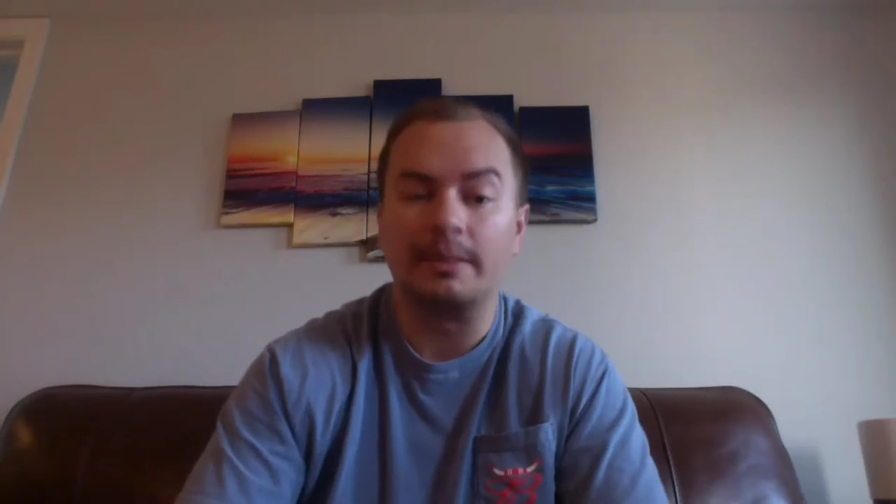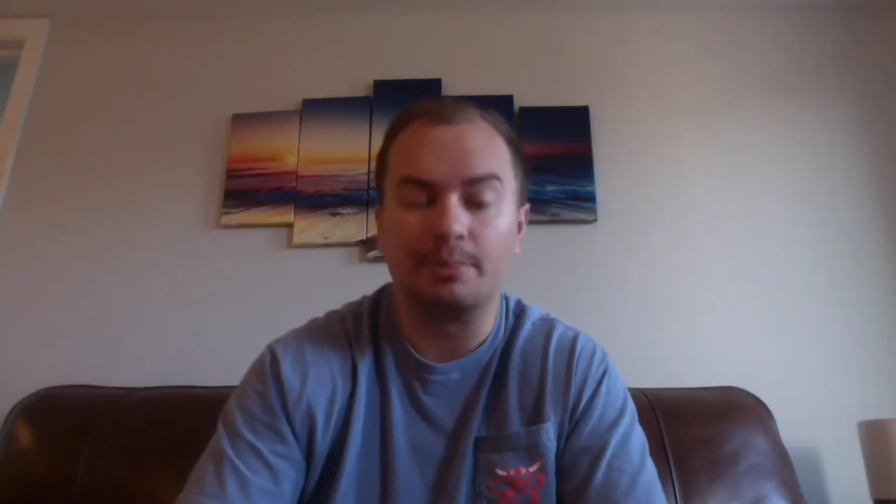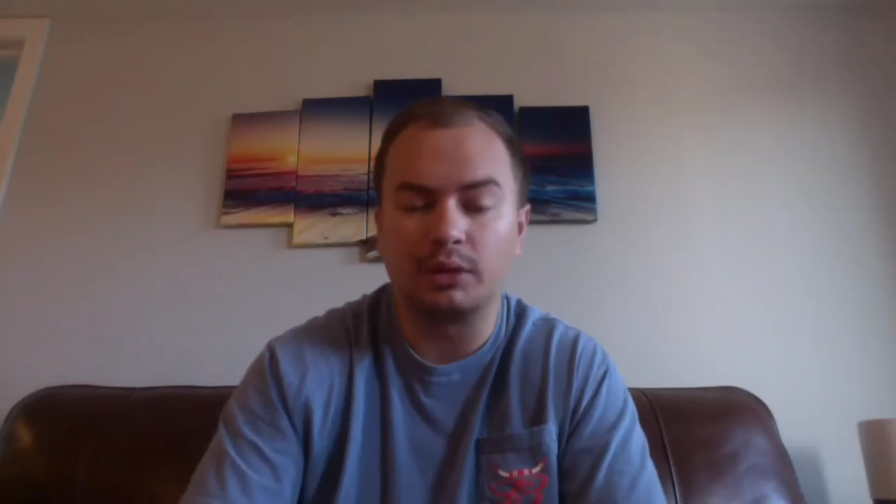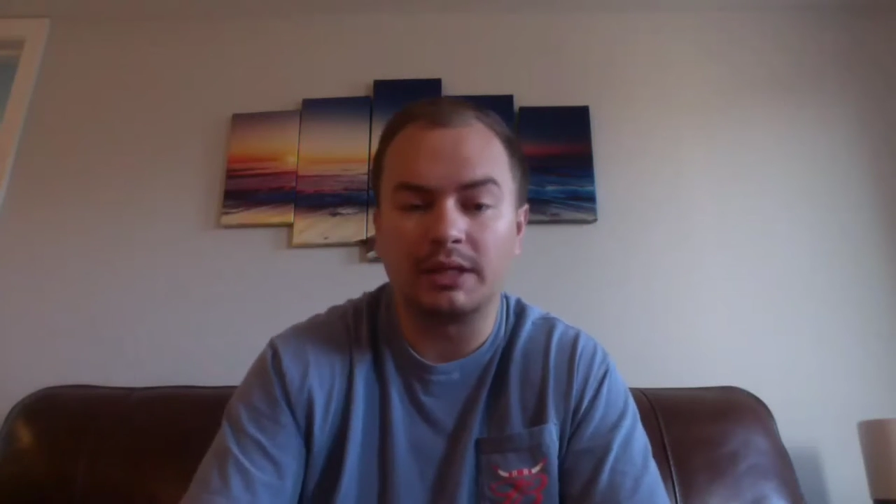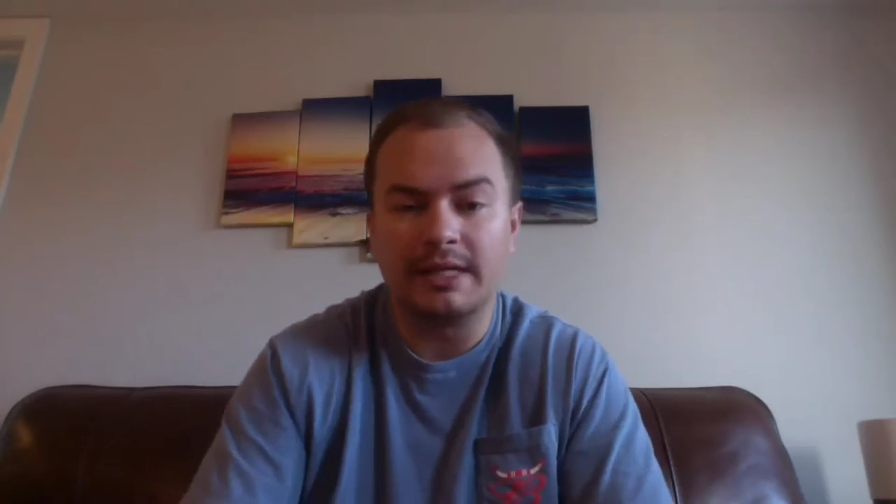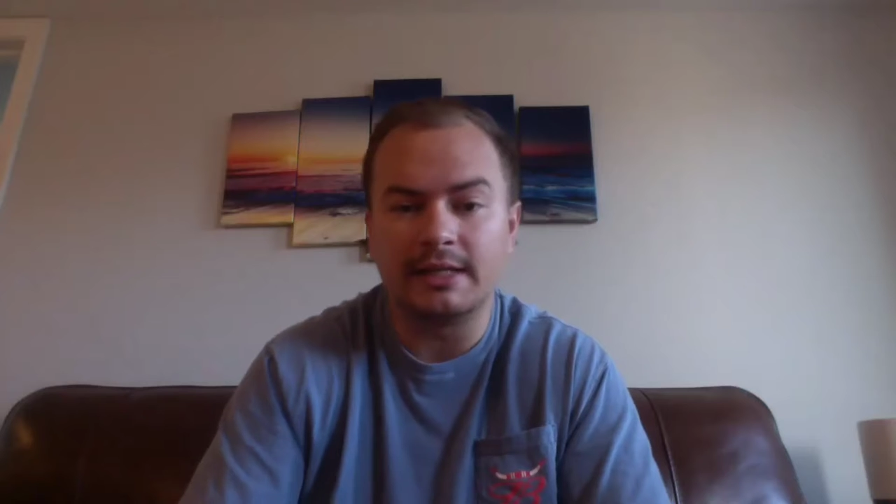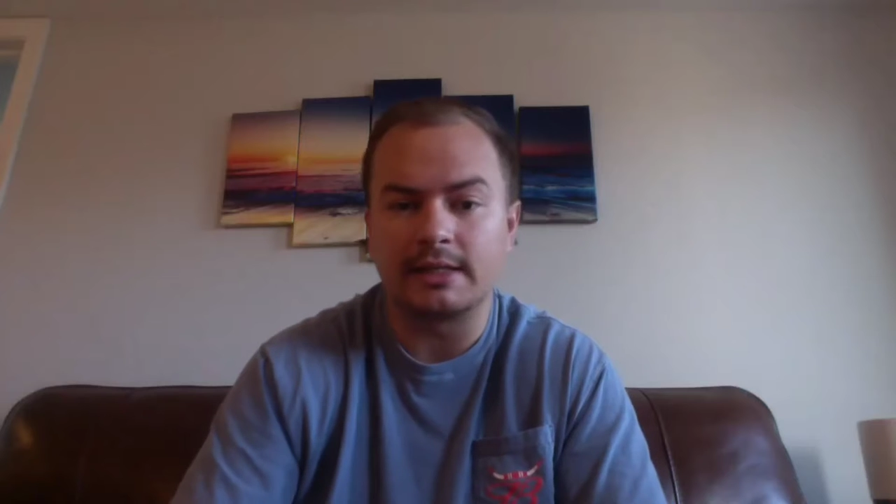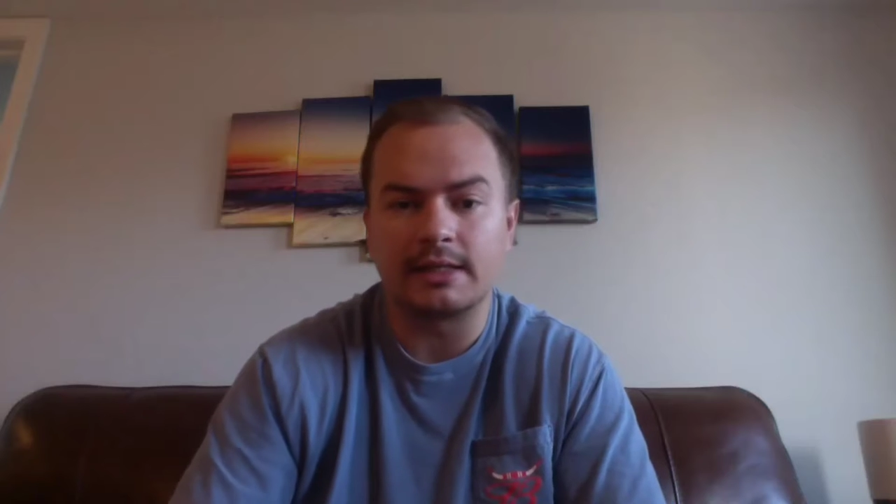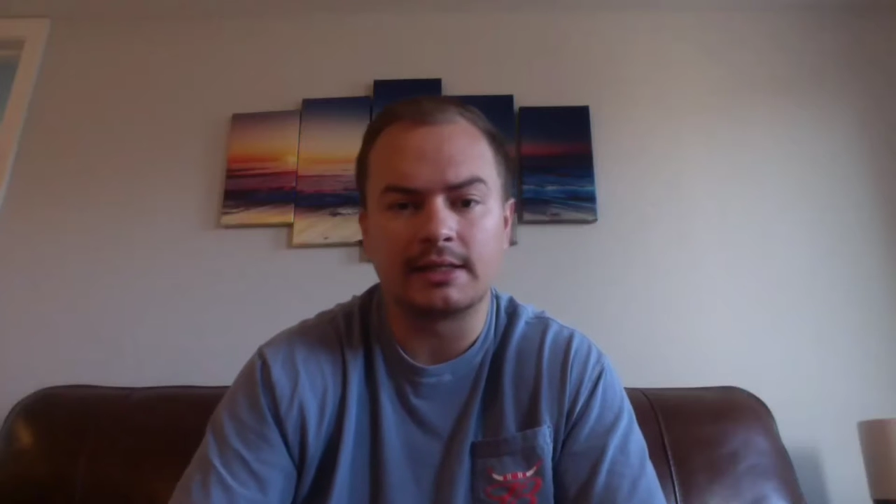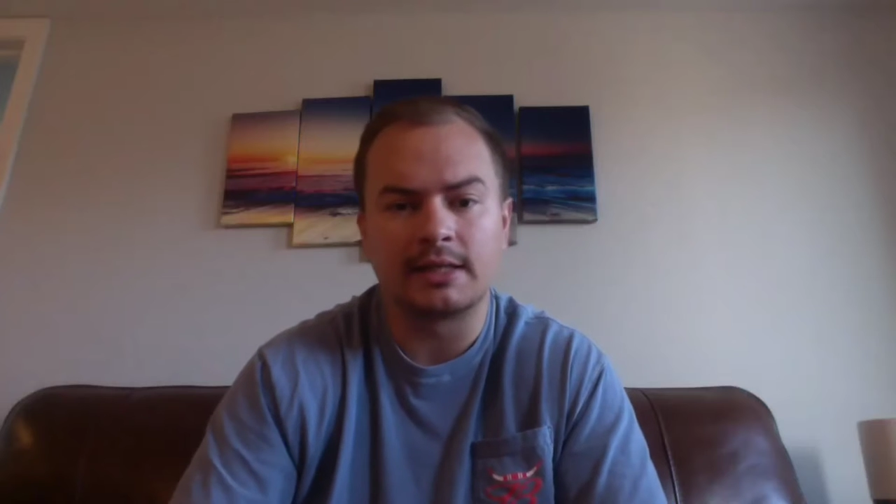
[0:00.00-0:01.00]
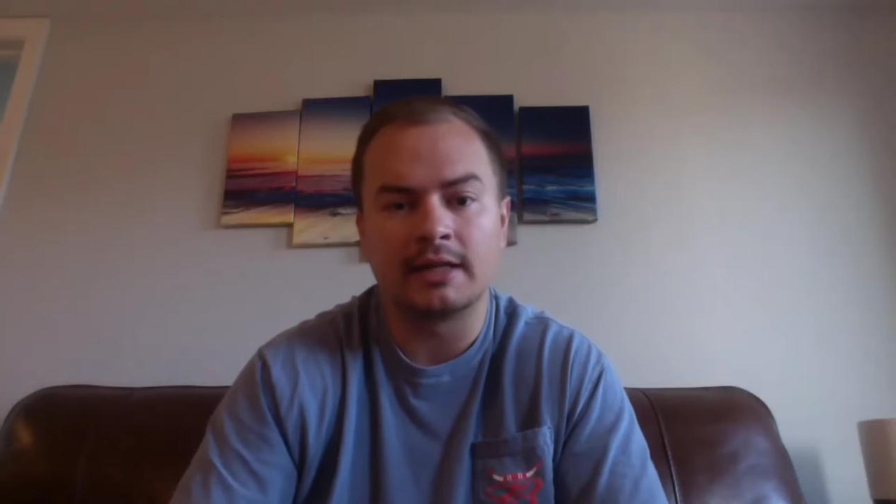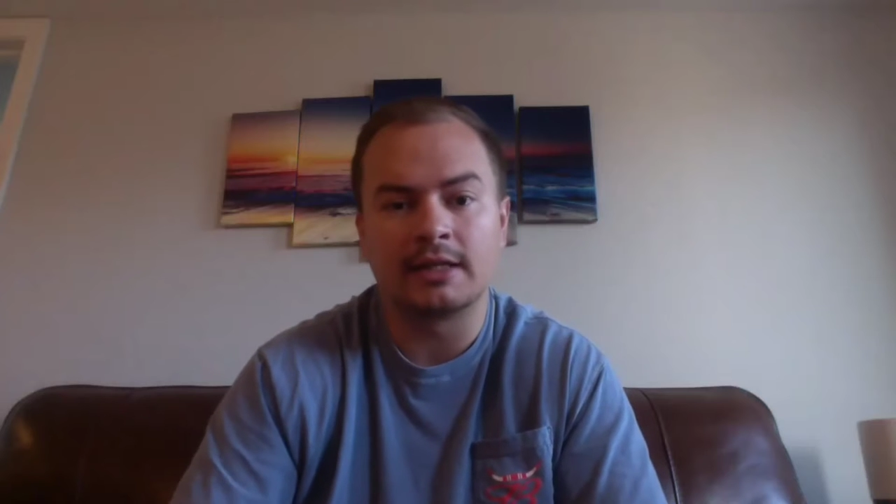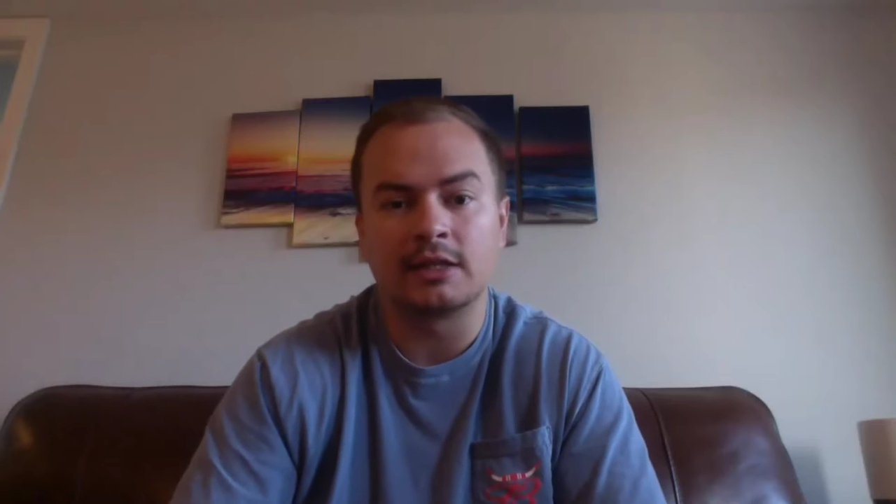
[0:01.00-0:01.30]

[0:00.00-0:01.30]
please hit the